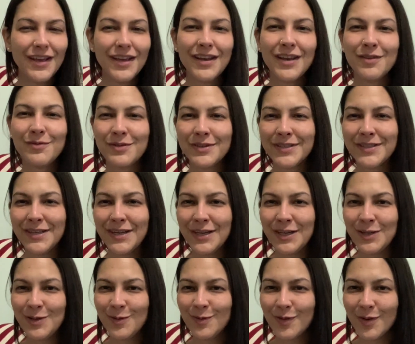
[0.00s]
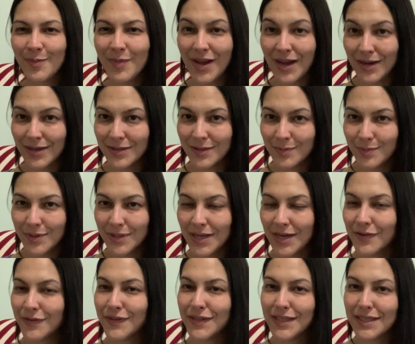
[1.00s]
The ones that I do for my husband
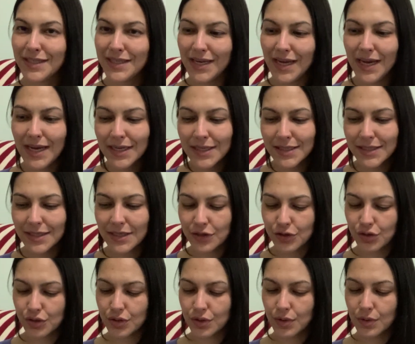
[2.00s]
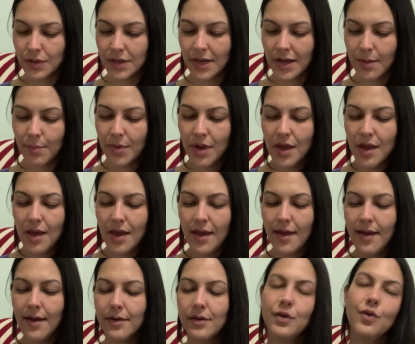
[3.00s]
have 68 stitches on them,
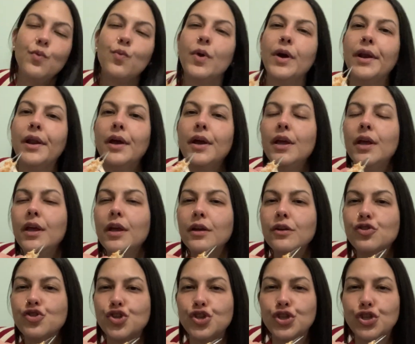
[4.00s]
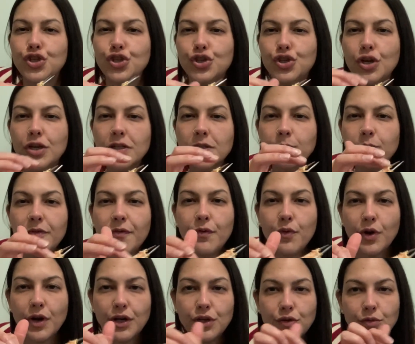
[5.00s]
and when just before
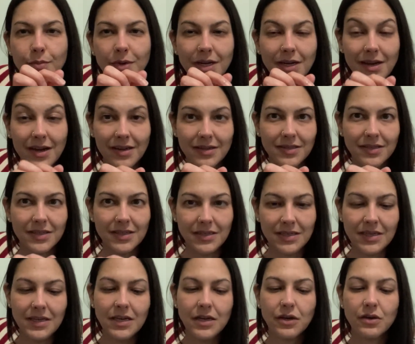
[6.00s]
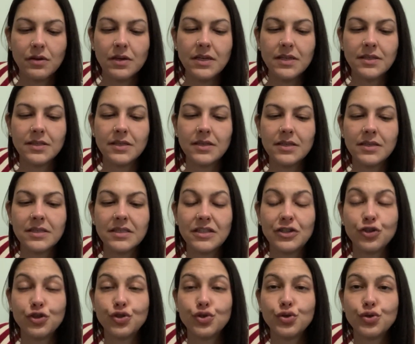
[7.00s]
I do my gusset decreases,
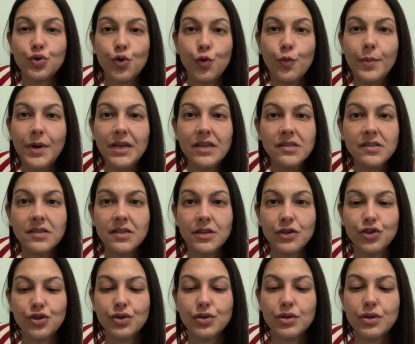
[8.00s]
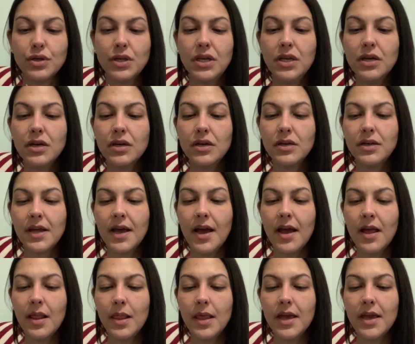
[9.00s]
there's so many stitches on here
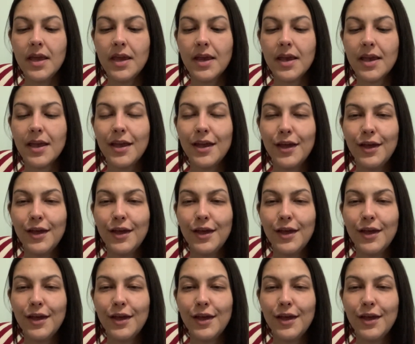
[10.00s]
that like